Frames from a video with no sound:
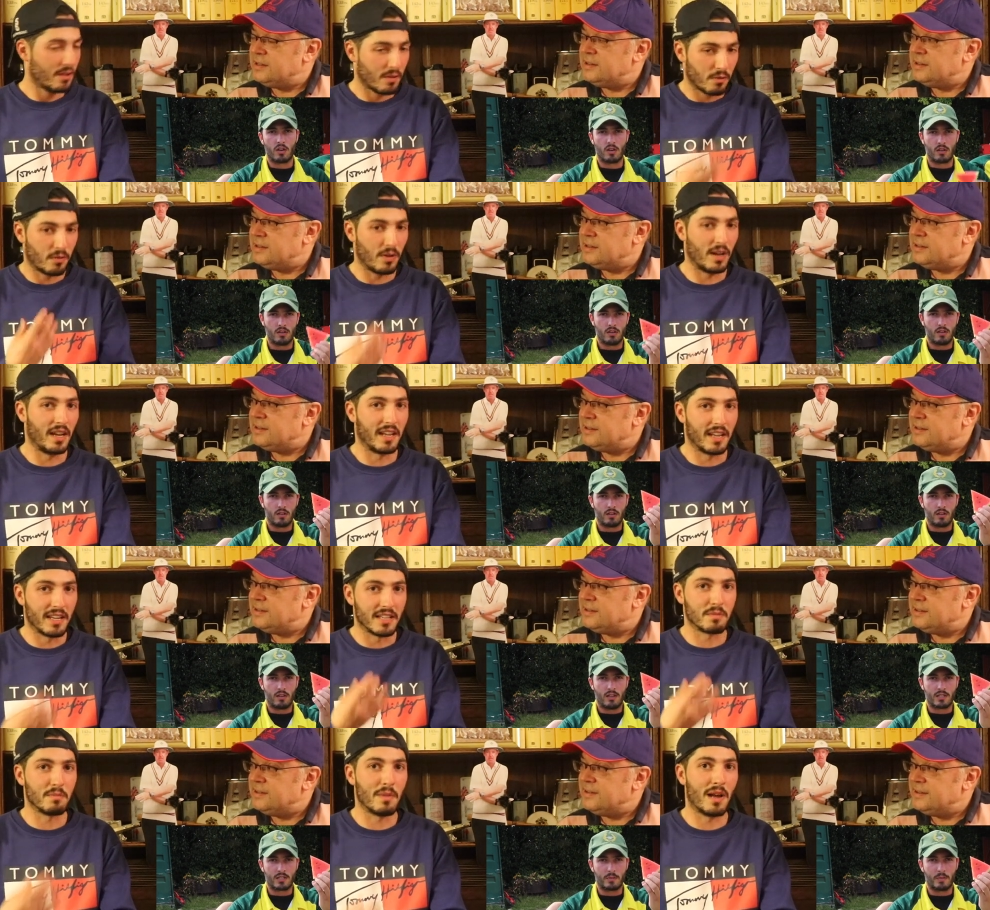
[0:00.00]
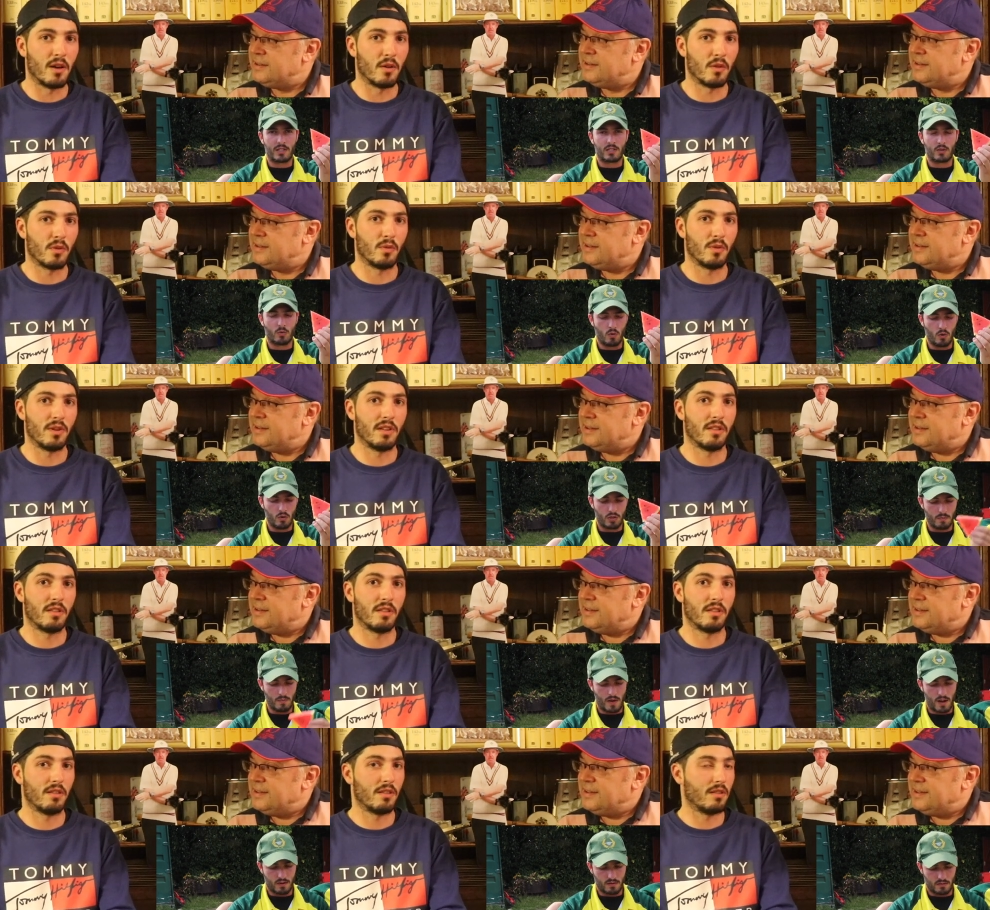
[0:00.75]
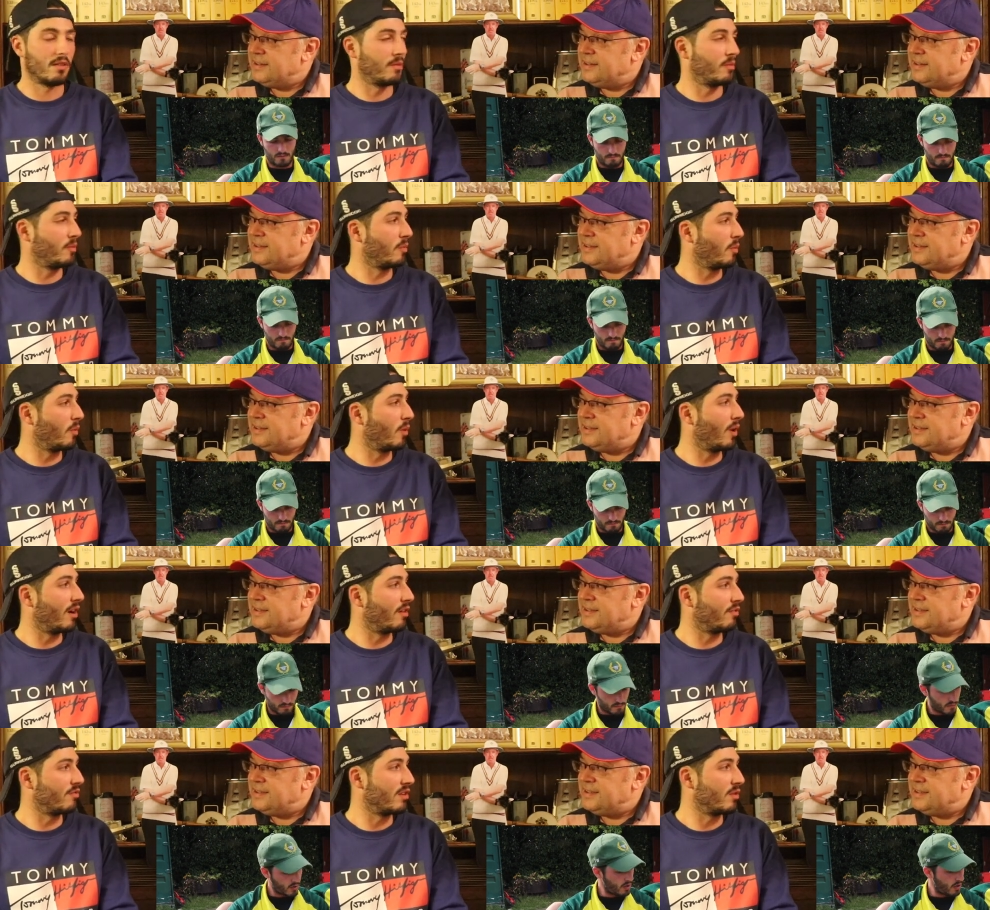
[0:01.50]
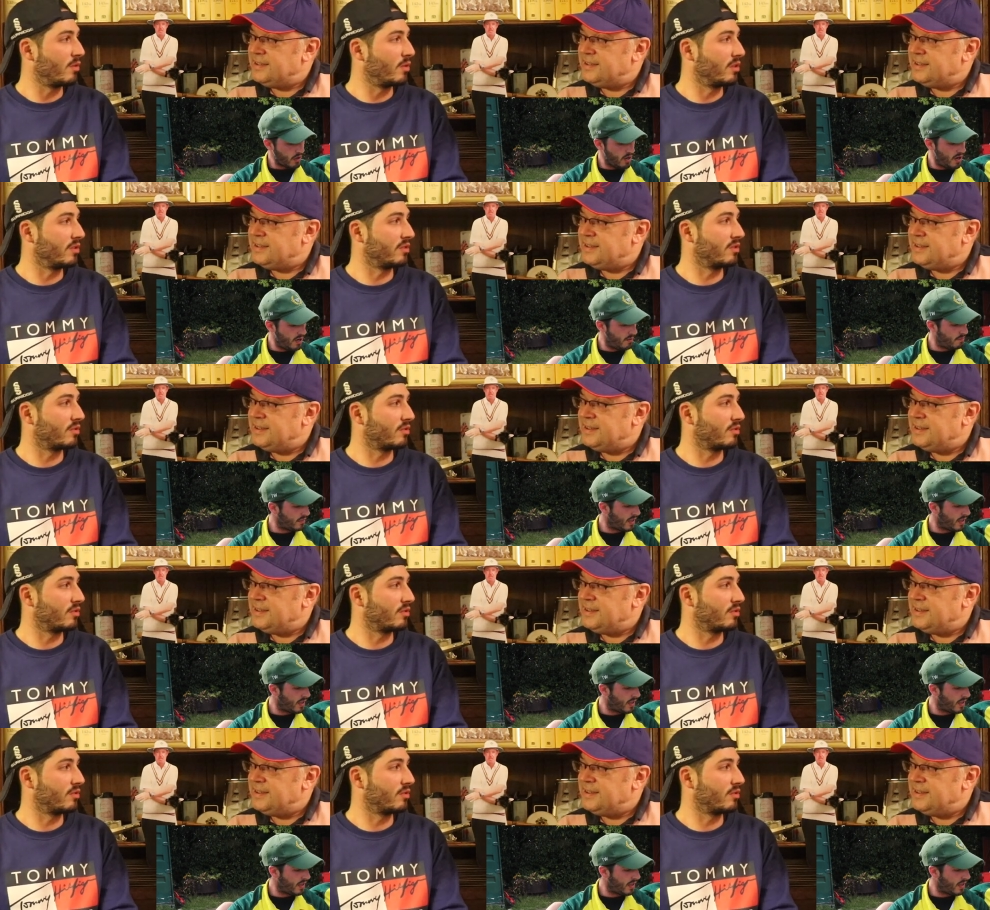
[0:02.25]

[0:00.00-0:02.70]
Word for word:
Speaker 1: filling his mouth with whatever it was,